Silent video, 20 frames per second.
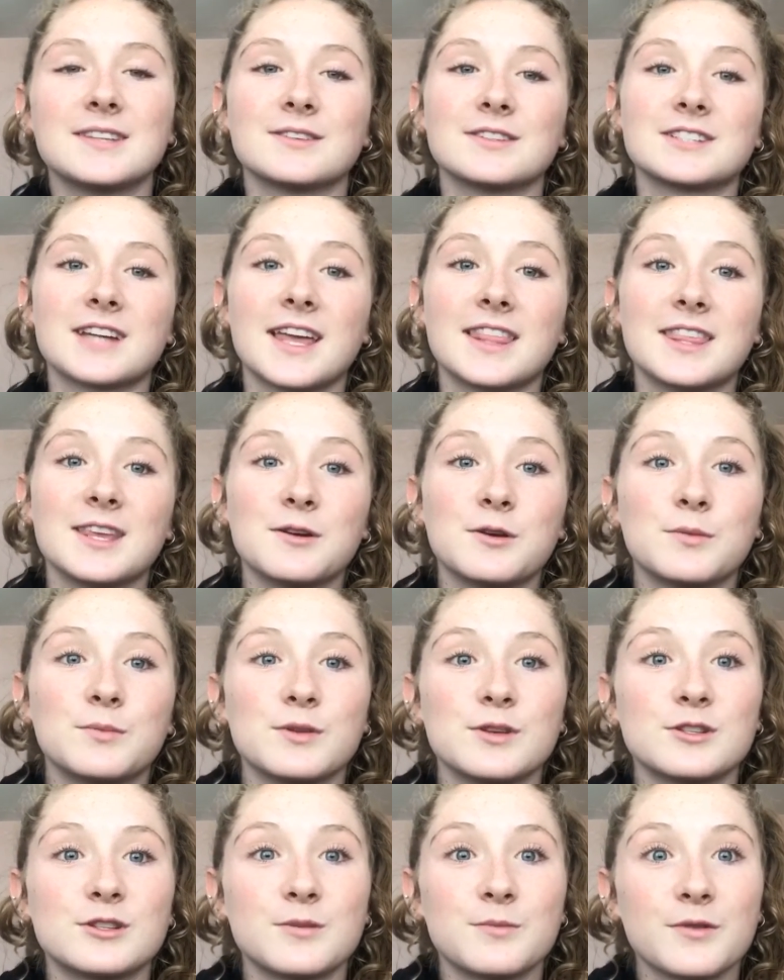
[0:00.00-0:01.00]
which I think would
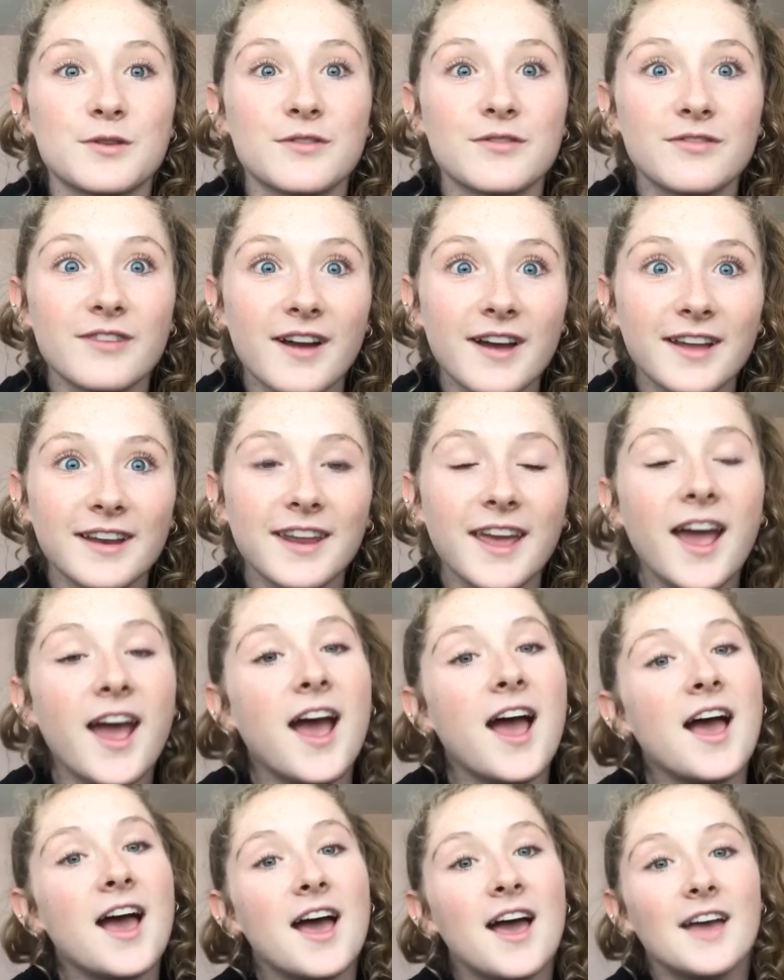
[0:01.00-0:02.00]
be super fun
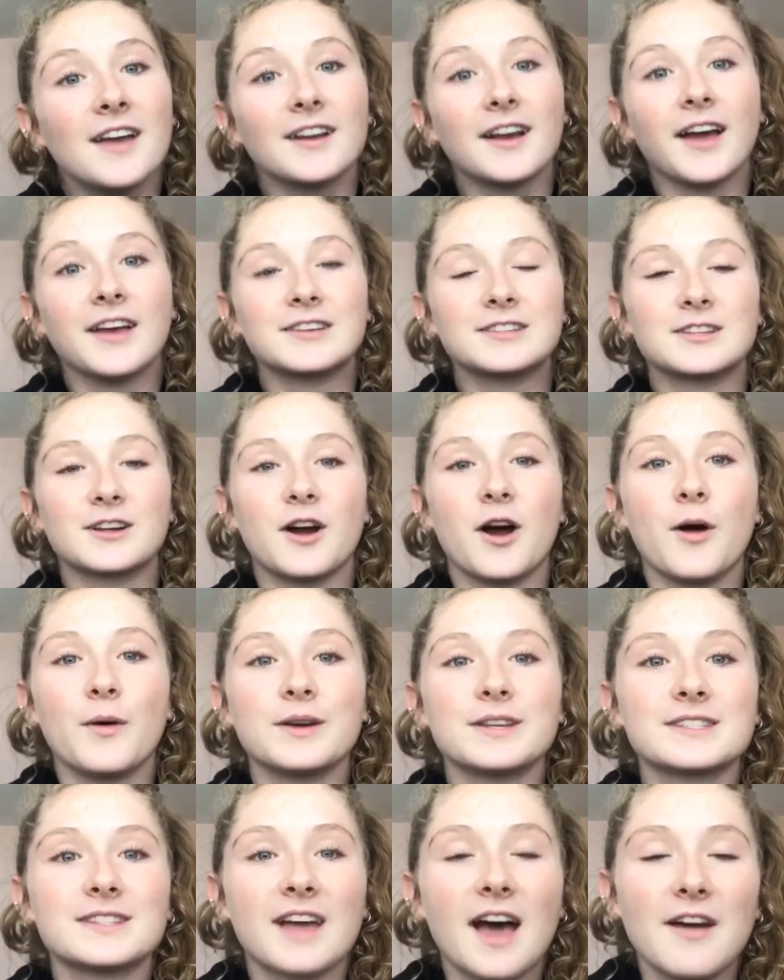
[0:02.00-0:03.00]
because they're
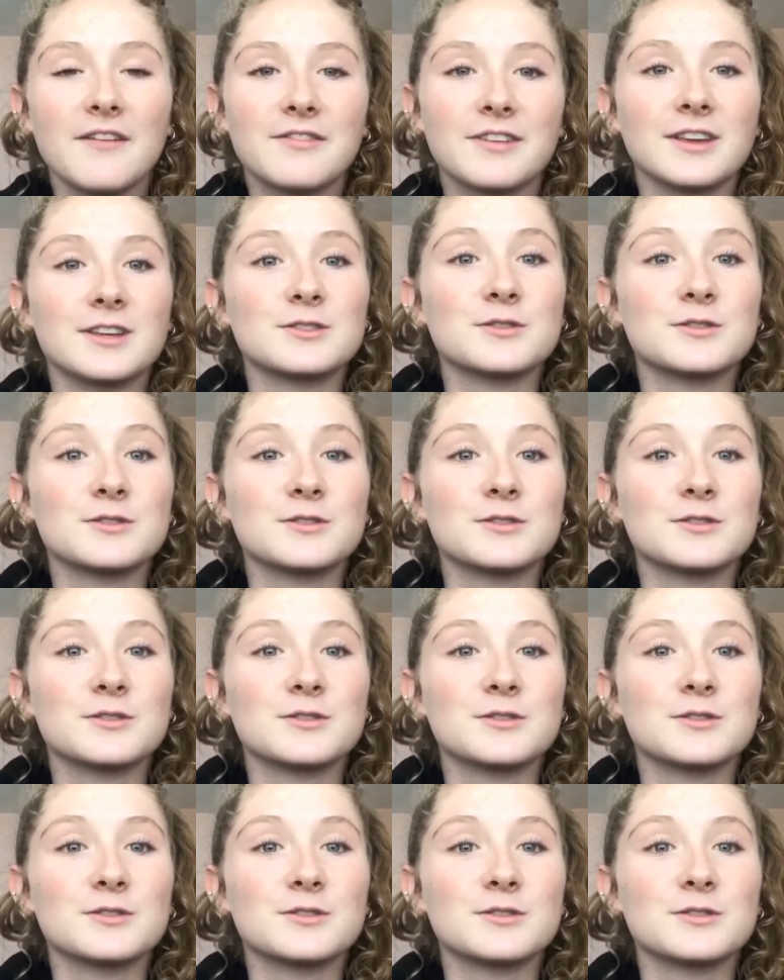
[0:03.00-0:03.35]
always laughing.